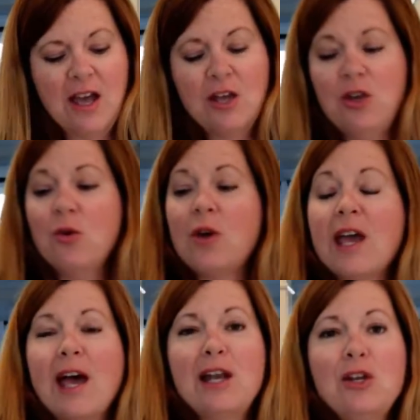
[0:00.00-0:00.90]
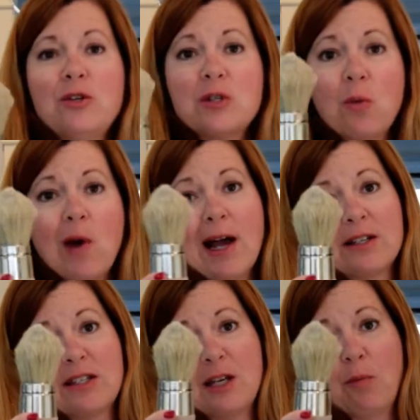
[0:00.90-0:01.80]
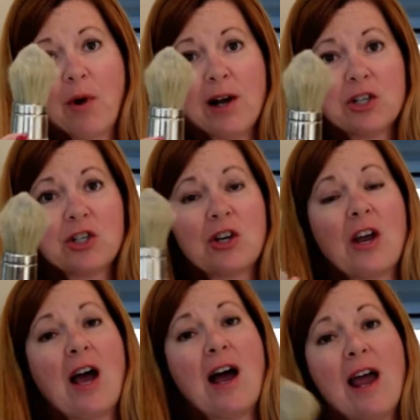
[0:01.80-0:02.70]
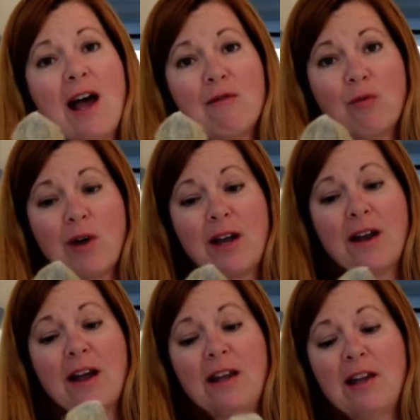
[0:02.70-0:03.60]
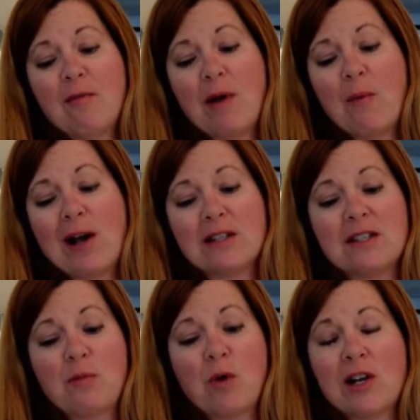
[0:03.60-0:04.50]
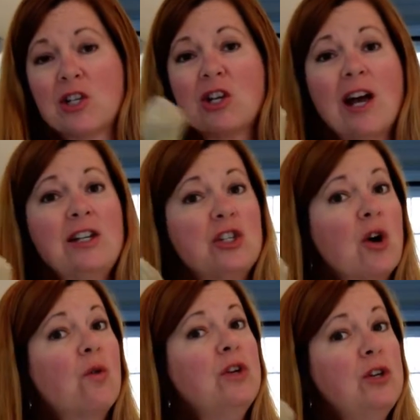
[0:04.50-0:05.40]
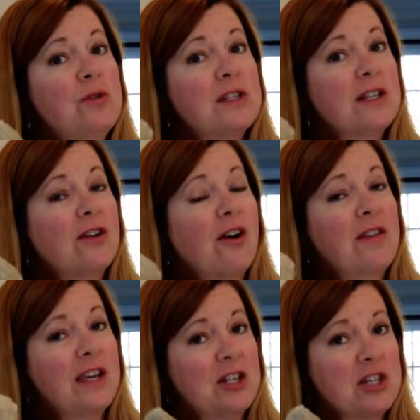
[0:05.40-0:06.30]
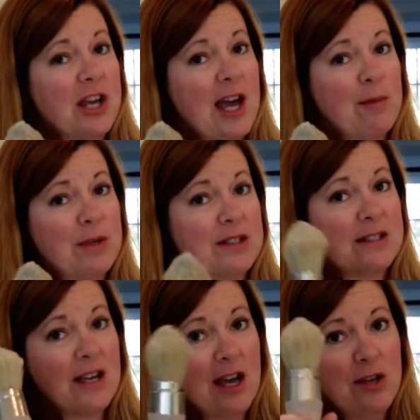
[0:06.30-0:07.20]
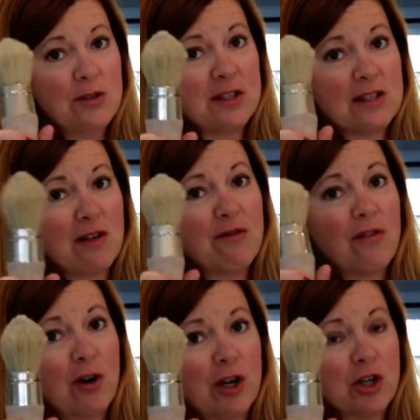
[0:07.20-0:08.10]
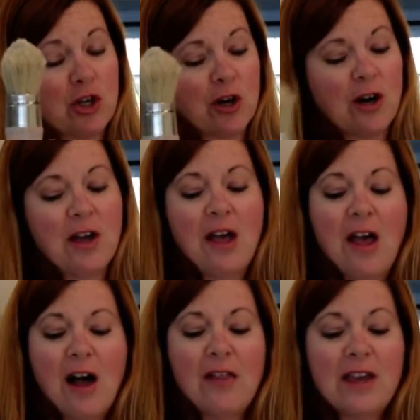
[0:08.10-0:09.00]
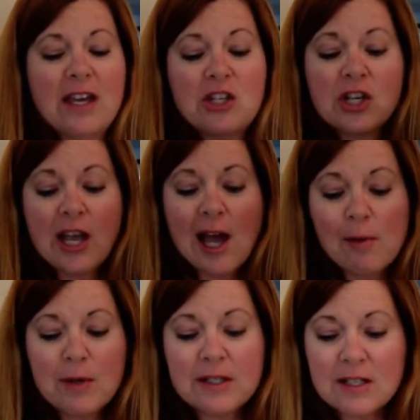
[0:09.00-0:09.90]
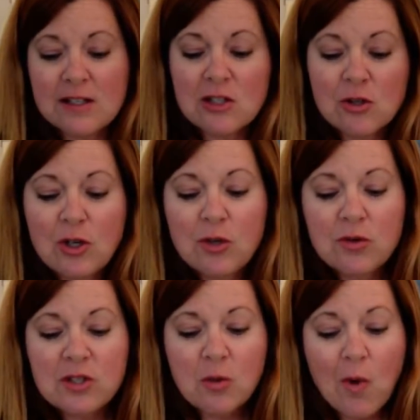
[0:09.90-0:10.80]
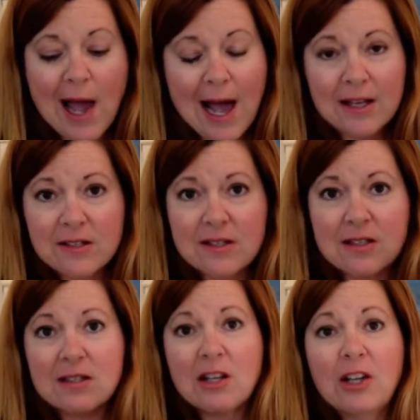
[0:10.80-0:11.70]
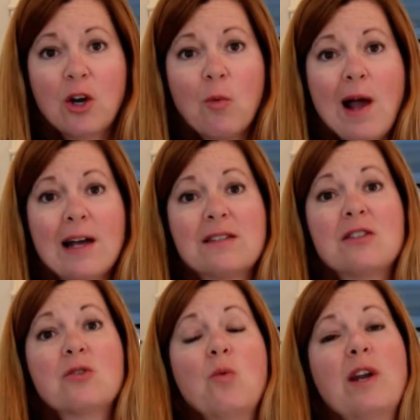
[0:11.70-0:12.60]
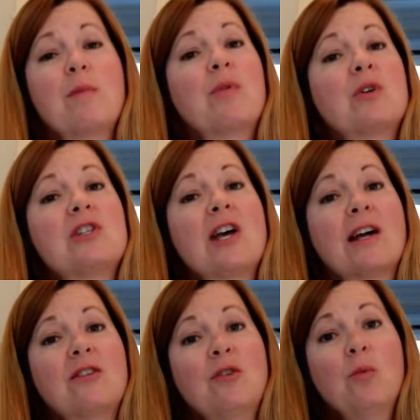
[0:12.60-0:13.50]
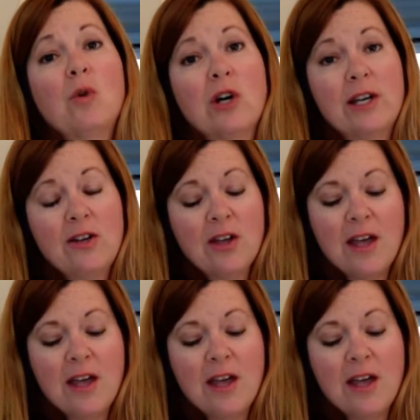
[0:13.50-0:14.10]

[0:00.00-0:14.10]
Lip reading: You can use a waxing brush. I have one. I love my waxing brush. I don't use it on the kitchen cabinets. I use this on furniture. On the kitchen cabinets, I still use the wax. This is clear wax. It's going to protect the wood.